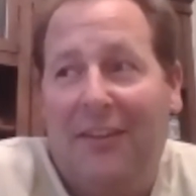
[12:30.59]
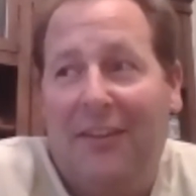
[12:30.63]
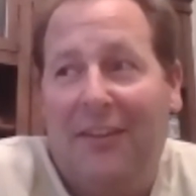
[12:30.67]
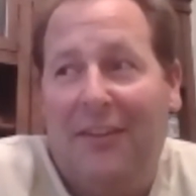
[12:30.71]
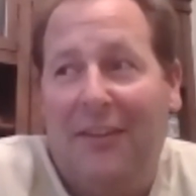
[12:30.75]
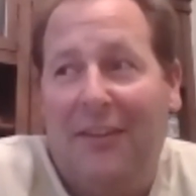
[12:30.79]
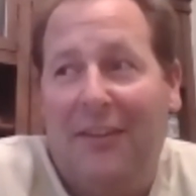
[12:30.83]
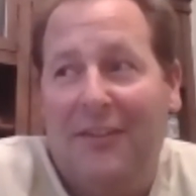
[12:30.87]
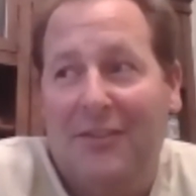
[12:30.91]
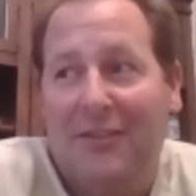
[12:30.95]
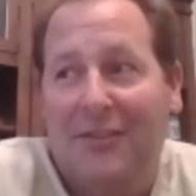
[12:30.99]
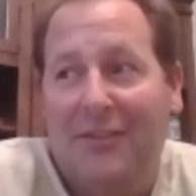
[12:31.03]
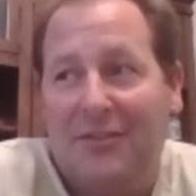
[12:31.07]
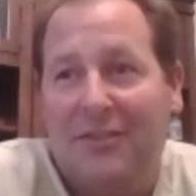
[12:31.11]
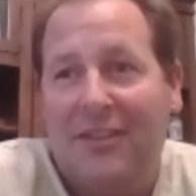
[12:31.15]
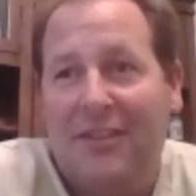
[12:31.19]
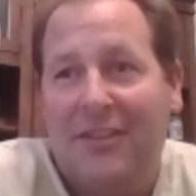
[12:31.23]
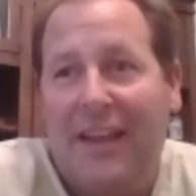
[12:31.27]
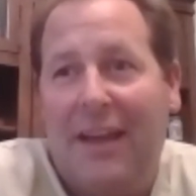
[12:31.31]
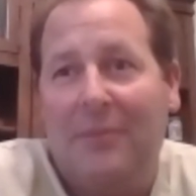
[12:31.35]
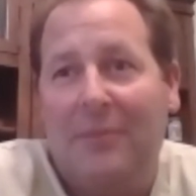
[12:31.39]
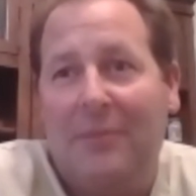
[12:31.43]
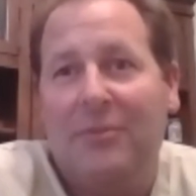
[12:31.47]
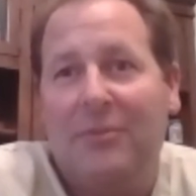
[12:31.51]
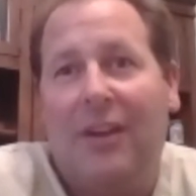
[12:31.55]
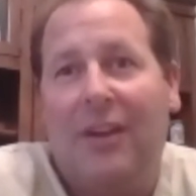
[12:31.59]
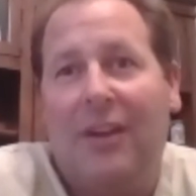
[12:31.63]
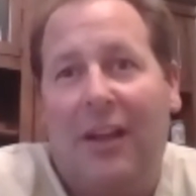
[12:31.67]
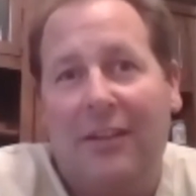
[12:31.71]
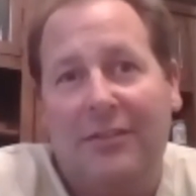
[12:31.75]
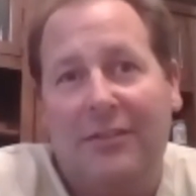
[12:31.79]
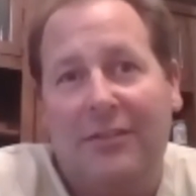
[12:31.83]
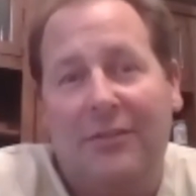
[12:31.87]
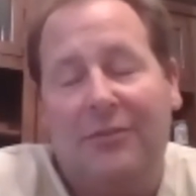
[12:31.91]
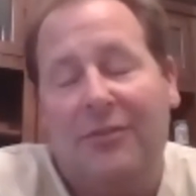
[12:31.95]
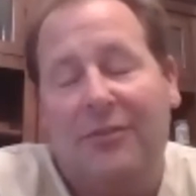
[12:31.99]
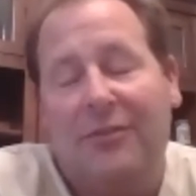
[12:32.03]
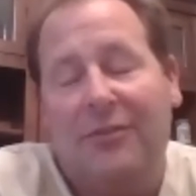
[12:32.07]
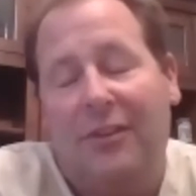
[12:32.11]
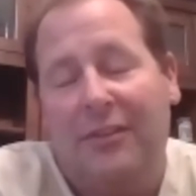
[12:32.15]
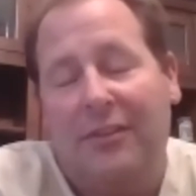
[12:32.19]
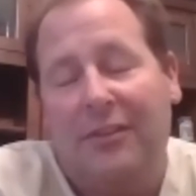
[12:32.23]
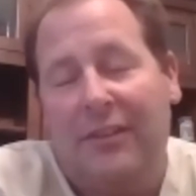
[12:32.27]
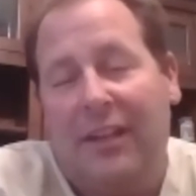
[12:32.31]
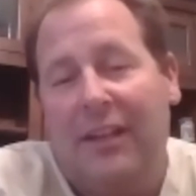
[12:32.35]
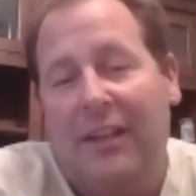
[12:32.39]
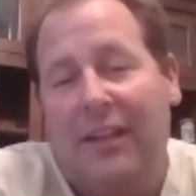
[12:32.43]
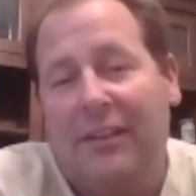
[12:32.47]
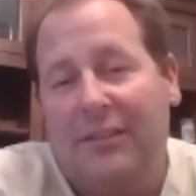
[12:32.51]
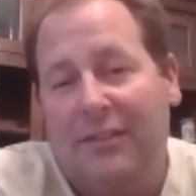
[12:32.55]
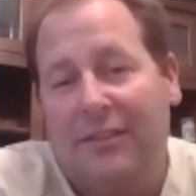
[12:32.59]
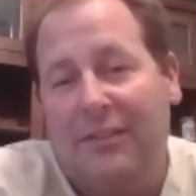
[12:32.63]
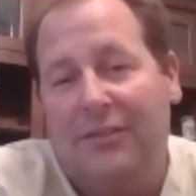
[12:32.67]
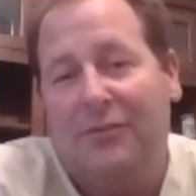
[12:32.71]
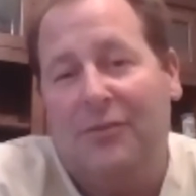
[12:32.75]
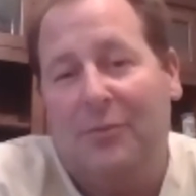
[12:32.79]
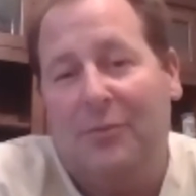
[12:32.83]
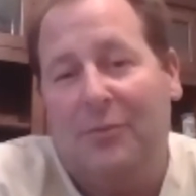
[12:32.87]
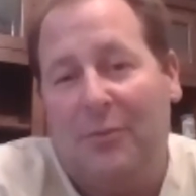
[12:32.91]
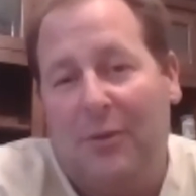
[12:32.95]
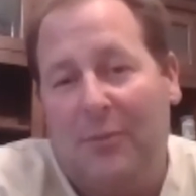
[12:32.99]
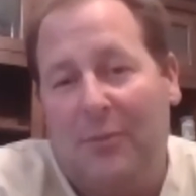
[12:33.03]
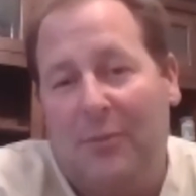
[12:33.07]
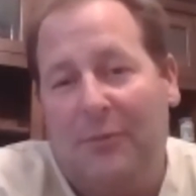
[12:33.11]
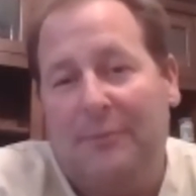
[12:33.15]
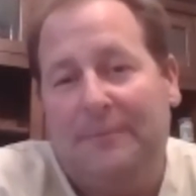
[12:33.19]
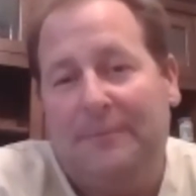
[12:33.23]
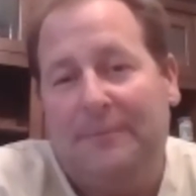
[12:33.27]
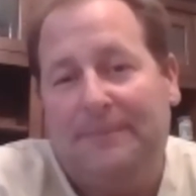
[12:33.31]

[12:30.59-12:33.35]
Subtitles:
it's just snapshots of certain things that you remember.